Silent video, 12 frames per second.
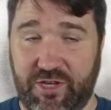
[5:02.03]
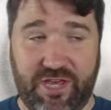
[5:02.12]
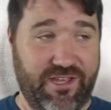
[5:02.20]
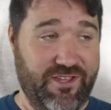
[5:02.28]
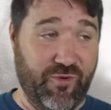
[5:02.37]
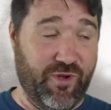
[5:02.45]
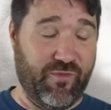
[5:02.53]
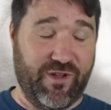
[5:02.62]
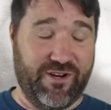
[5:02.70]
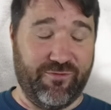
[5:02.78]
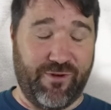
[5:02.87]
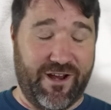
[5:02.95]
You wouldn't
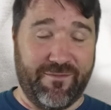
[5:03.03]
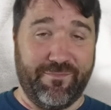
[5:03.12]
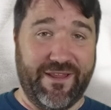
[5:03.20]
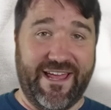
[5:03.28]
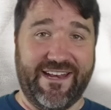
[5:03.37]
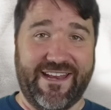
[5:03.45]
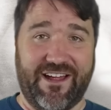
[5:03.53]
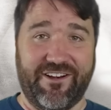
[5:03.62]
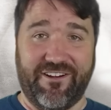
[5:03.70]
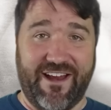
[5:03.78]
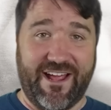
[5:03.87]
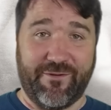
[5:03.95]
want to run a blade down
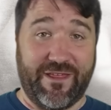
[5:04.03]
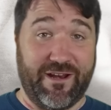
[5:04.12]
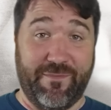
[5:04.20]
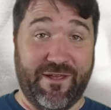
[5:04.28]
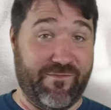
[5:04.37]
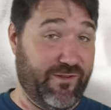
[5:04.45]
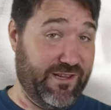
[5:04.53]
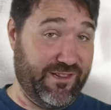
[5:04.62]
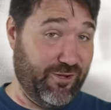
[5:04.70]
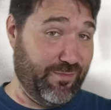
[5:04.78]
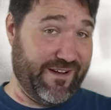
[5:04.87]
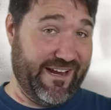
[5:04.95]
your neck without it being fully
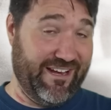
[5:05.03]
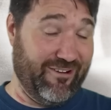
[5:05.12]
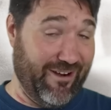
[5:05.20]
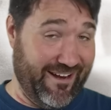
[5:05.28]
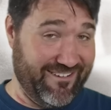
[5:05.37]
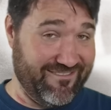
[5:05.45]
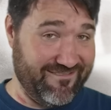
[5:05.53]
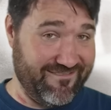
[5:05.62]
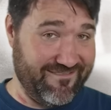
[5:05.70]
lubricated, right?